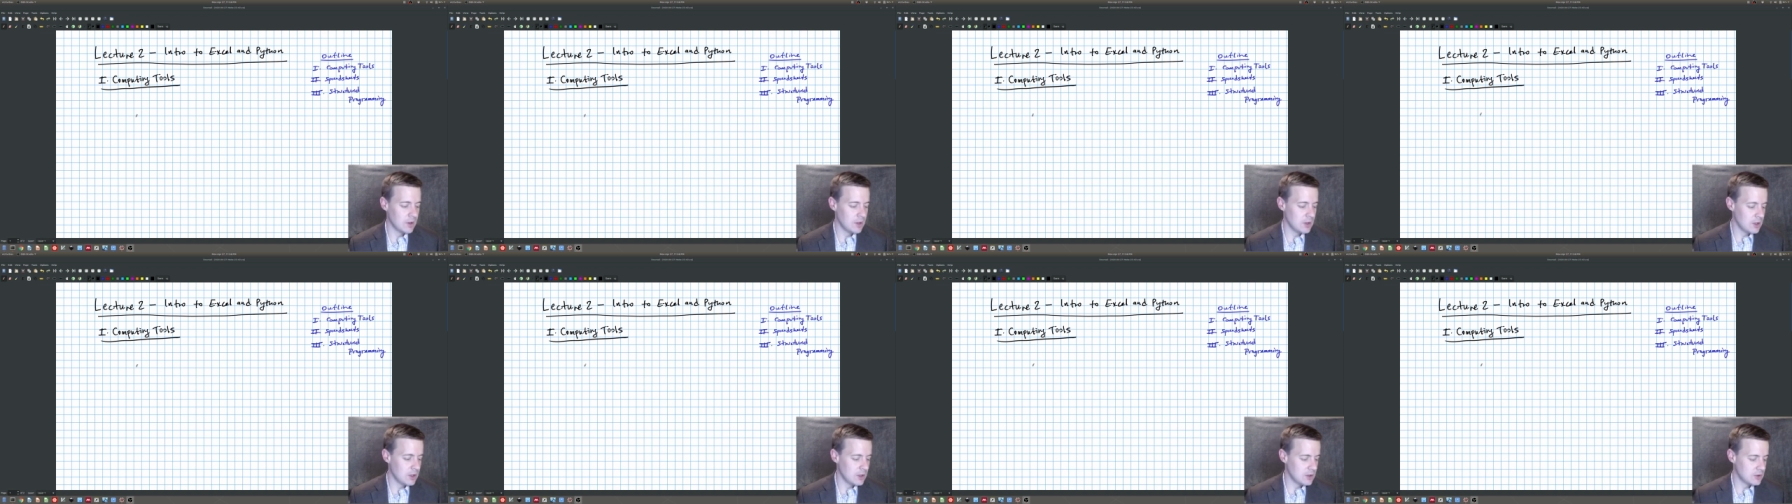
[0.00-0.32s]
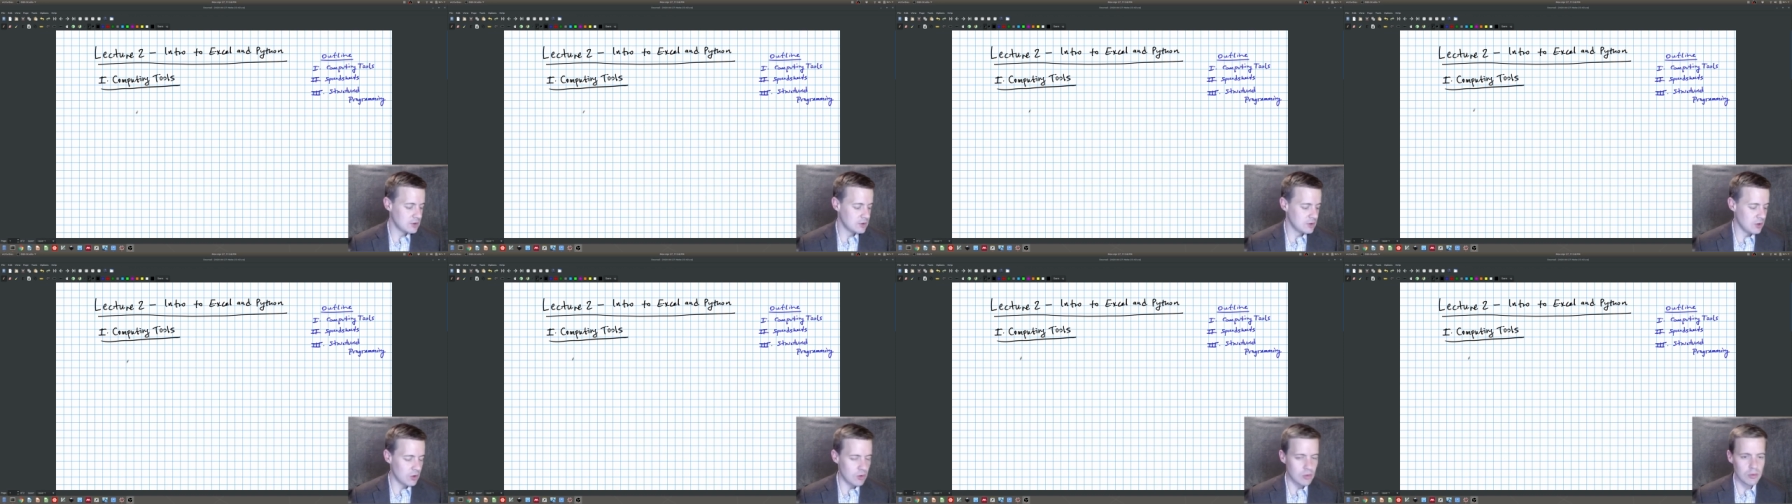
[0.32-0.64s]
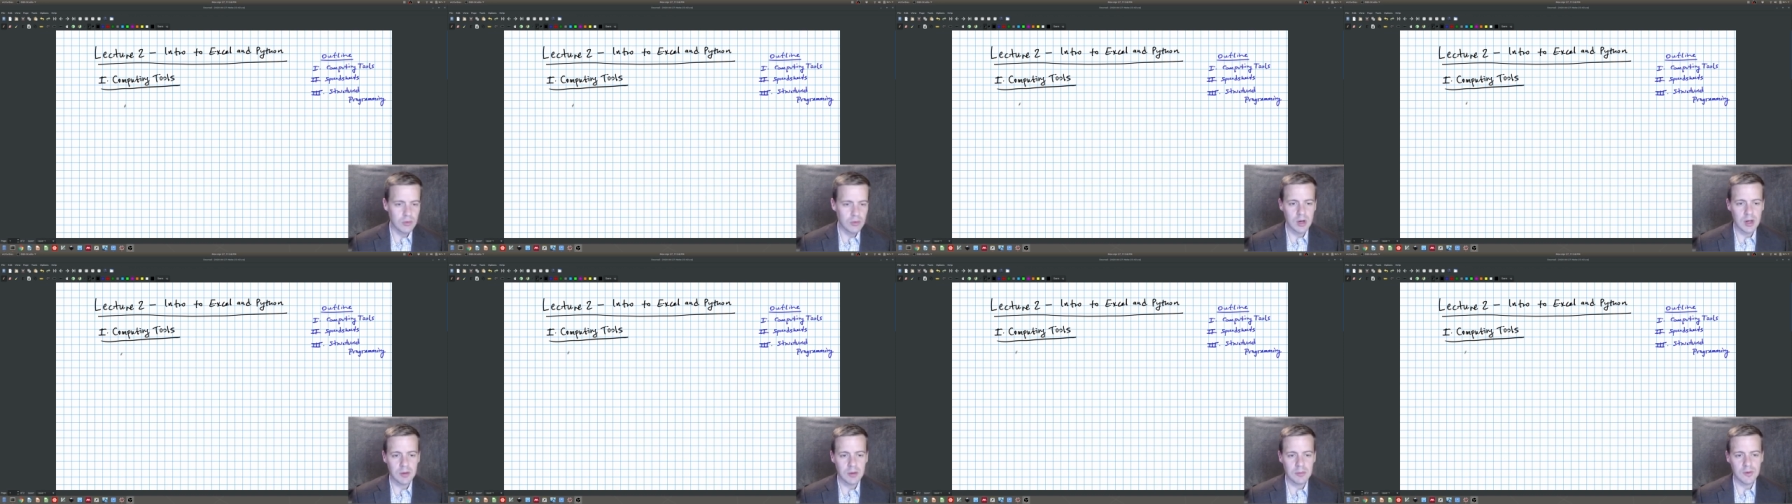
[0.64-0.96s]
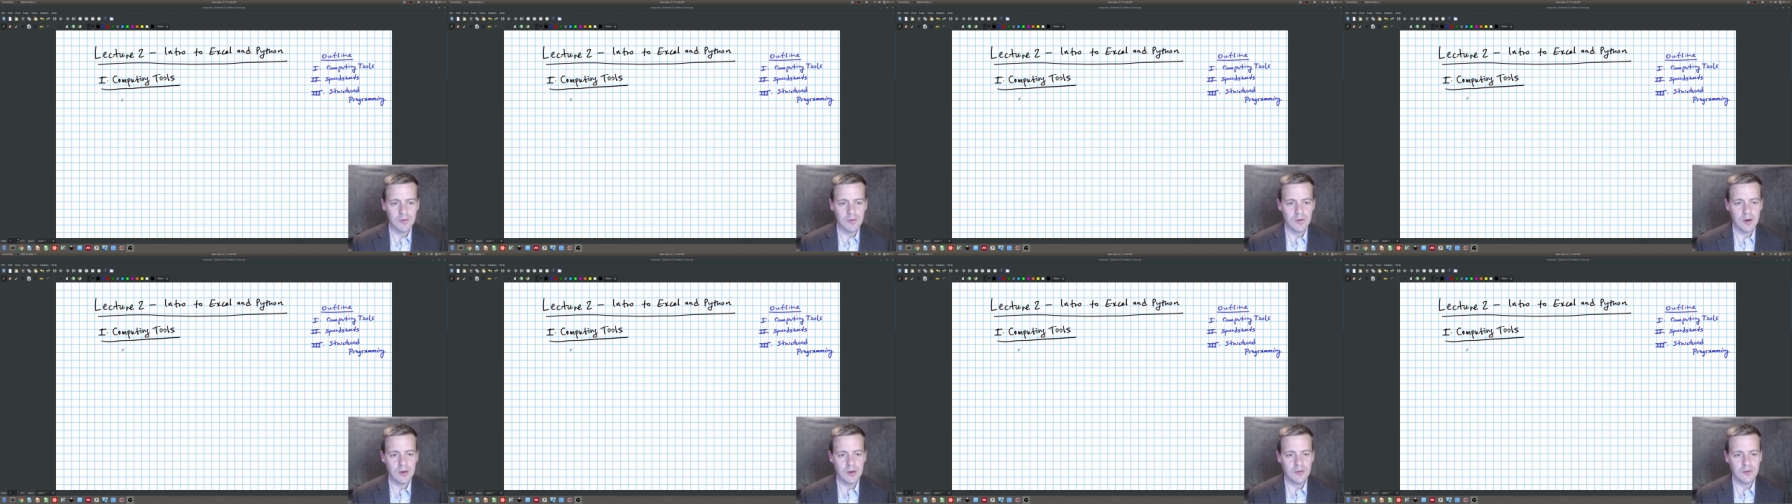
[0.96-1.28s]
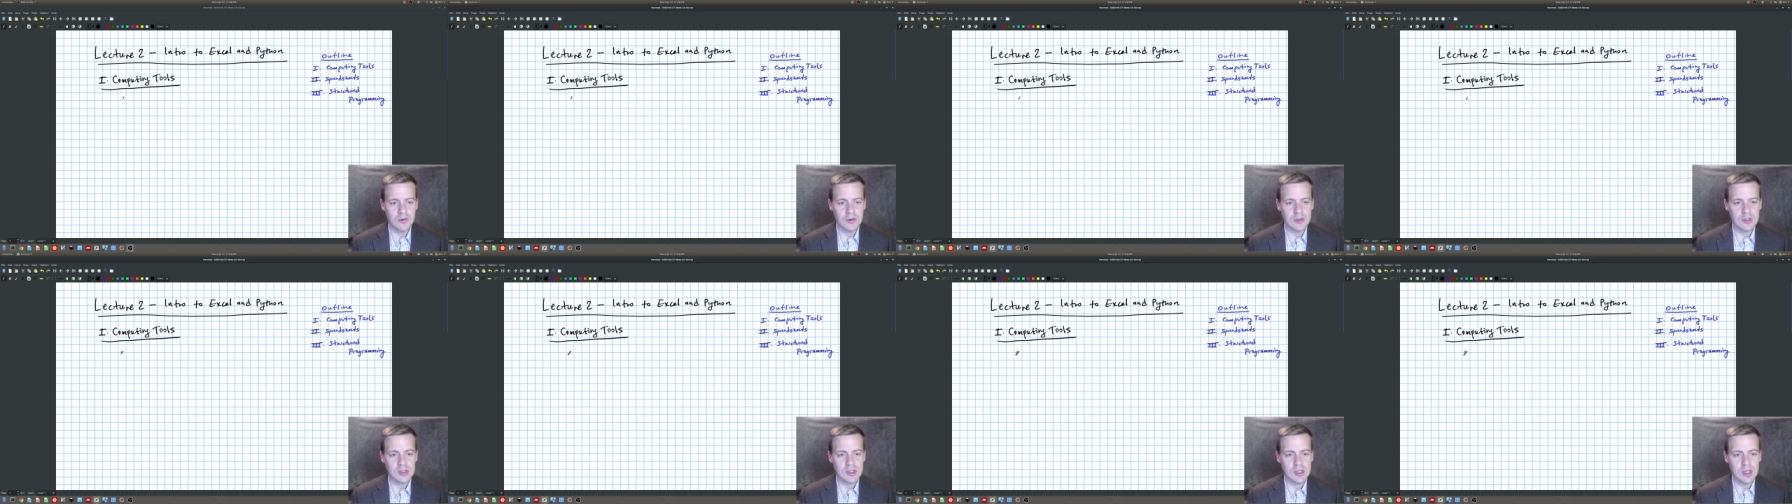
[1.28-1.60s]
So the very
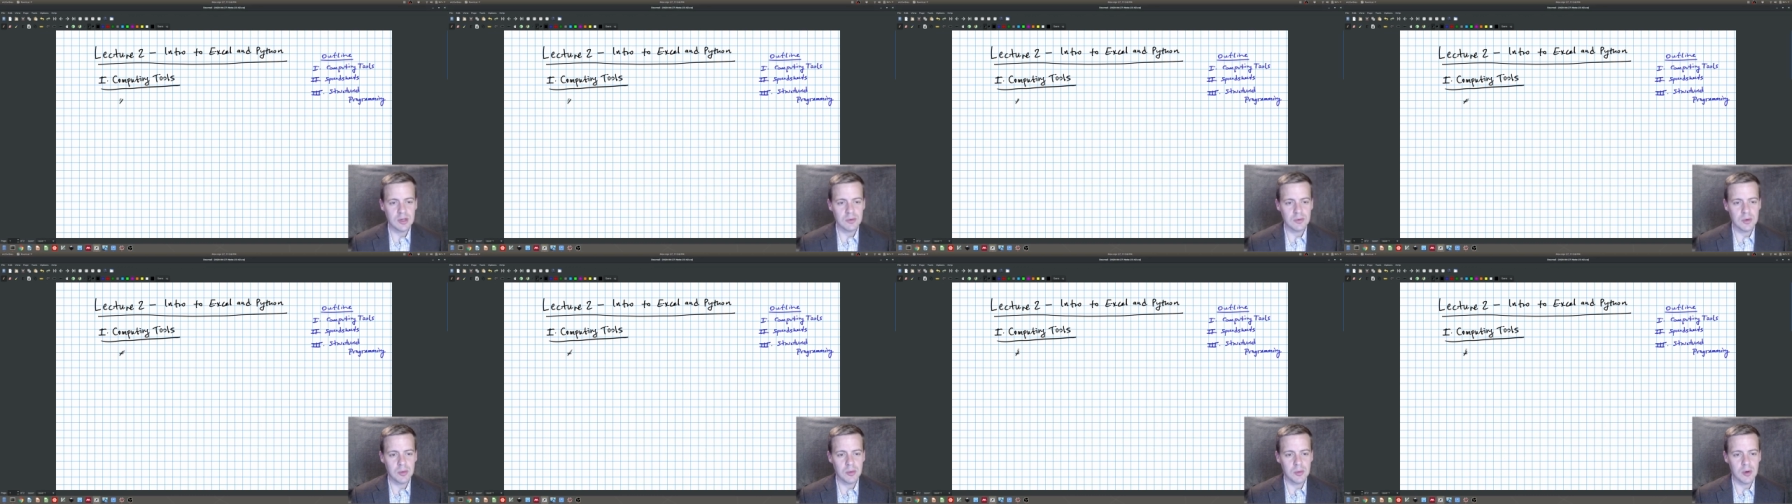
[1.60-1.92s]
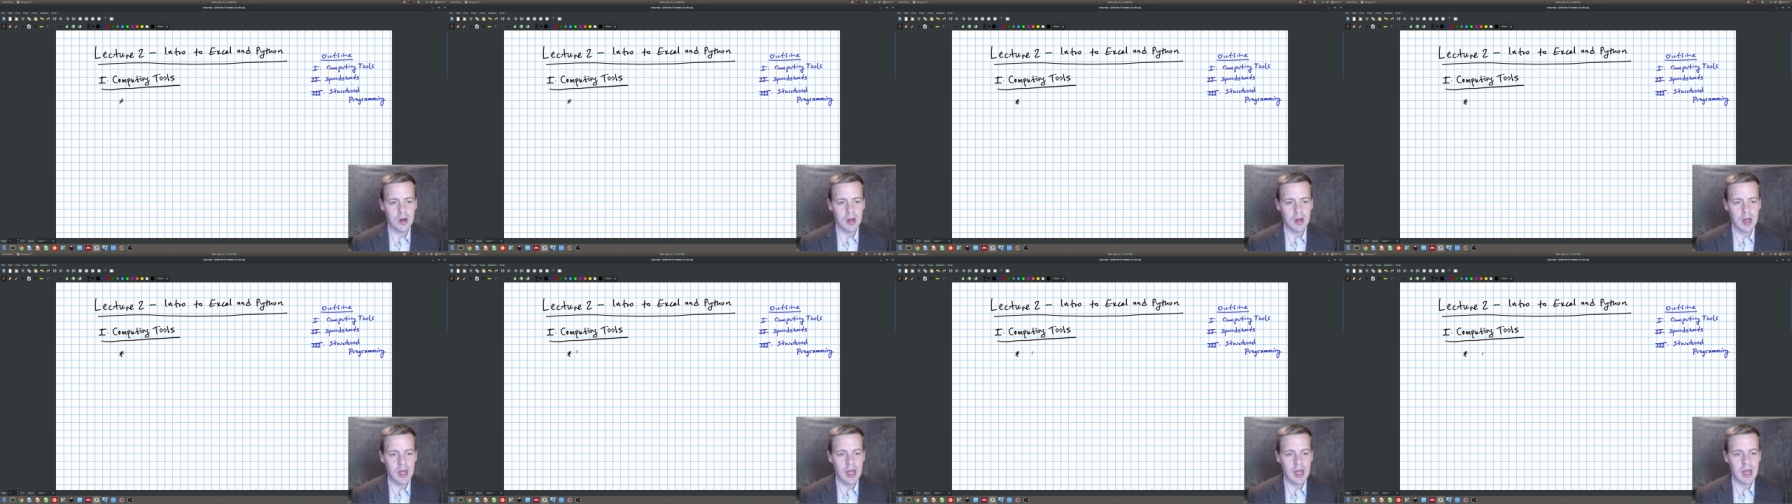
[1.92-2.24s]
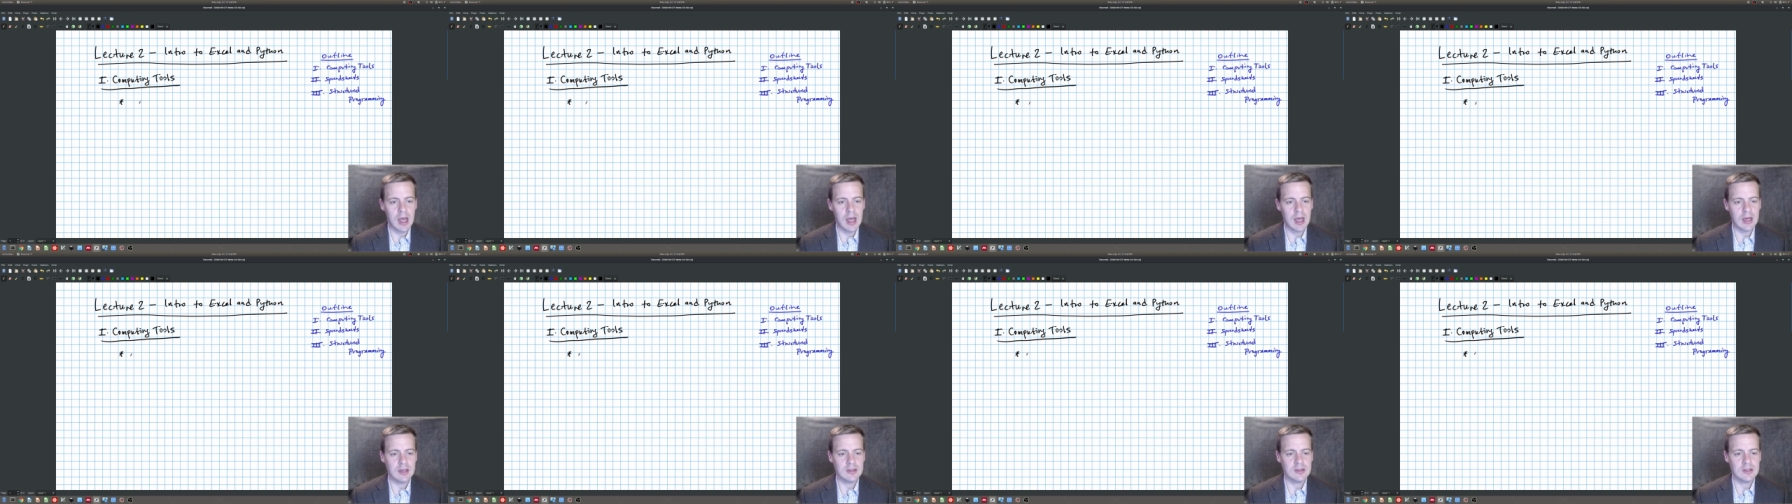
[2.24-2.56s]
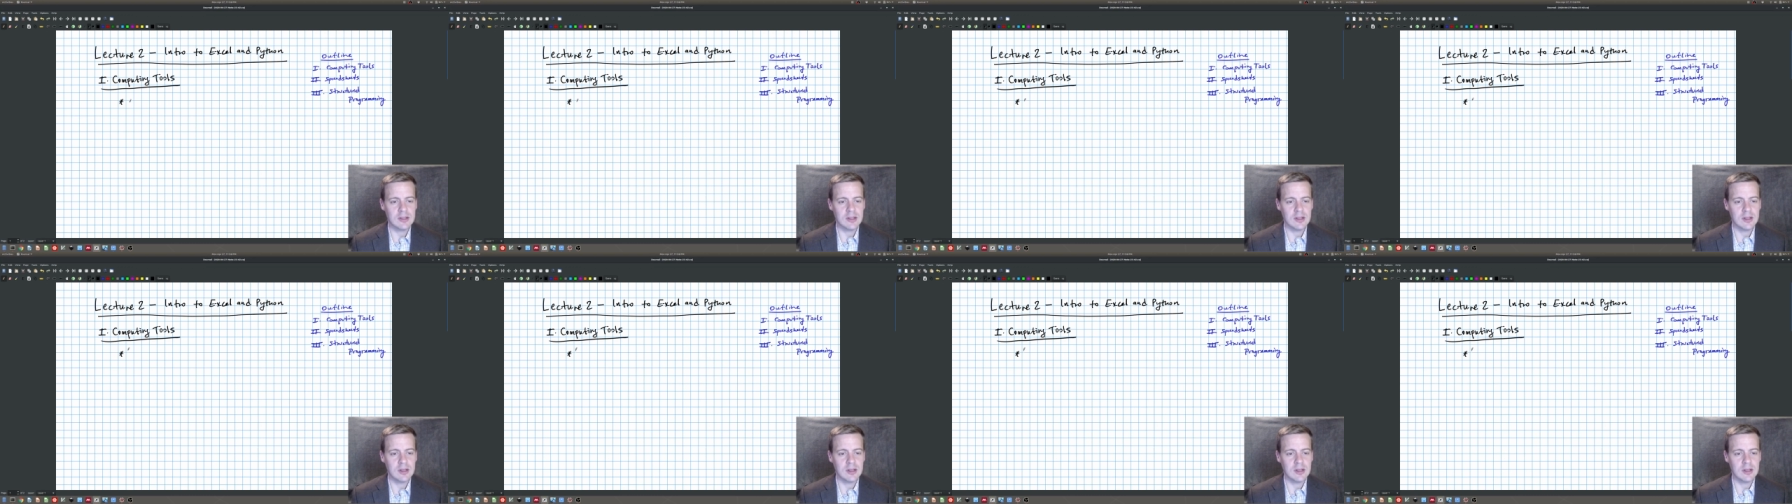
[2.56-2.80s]
first thing we want to ask,